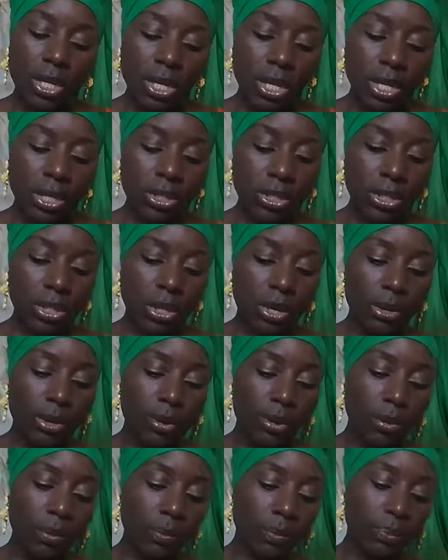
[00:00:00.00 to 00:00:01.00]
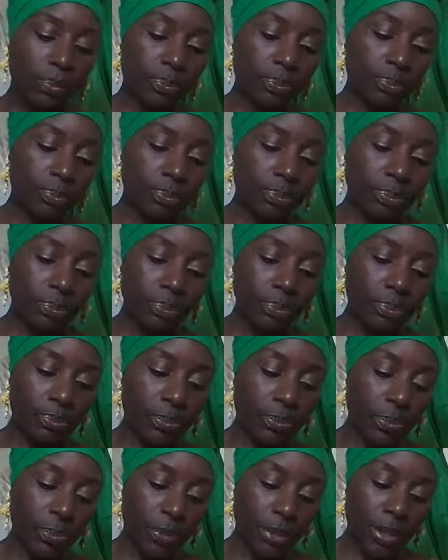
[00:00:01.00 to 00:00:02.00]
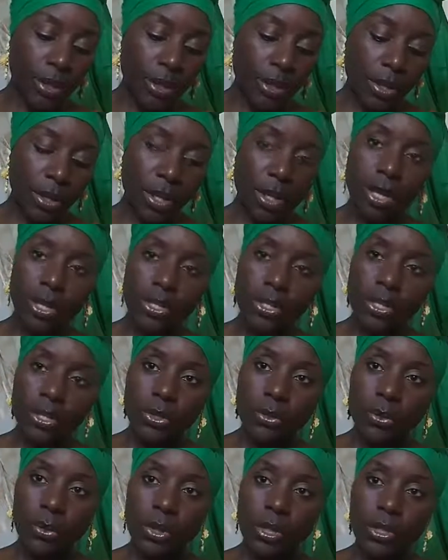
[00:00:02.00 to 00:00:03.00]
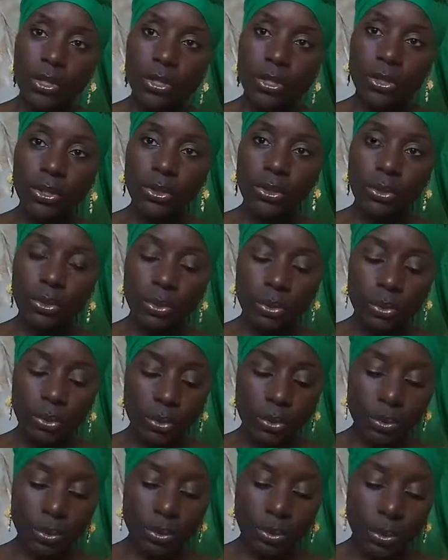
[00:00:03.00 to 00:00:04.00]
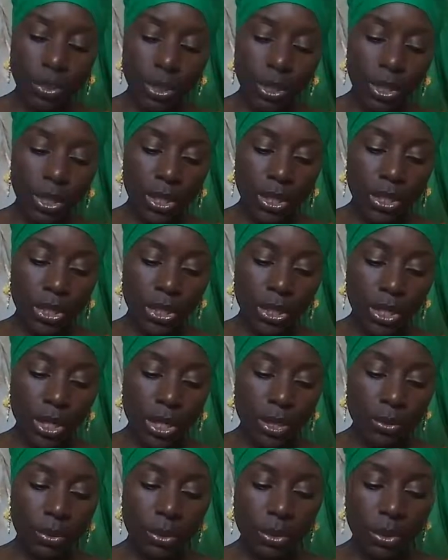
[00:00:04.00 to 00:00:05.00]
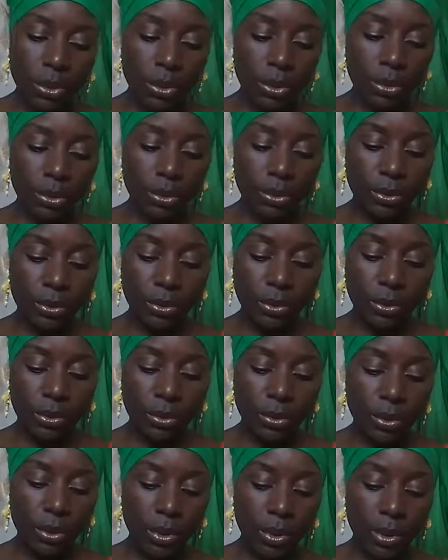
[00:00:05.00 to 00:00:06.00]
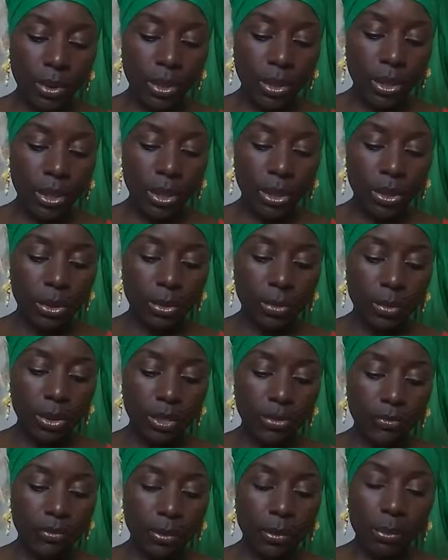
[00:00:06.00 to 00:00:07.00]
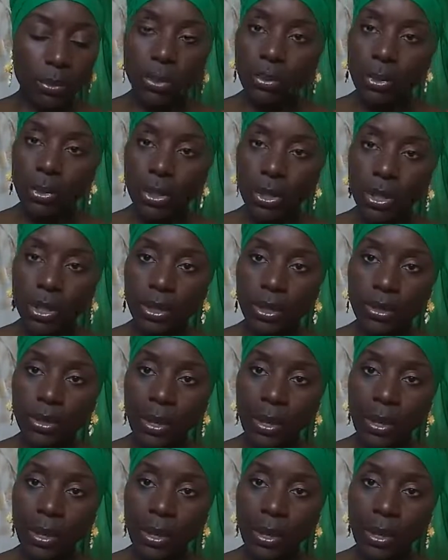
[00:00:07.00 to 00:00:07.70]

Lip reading: And so, just want to share with you a little bit from the book,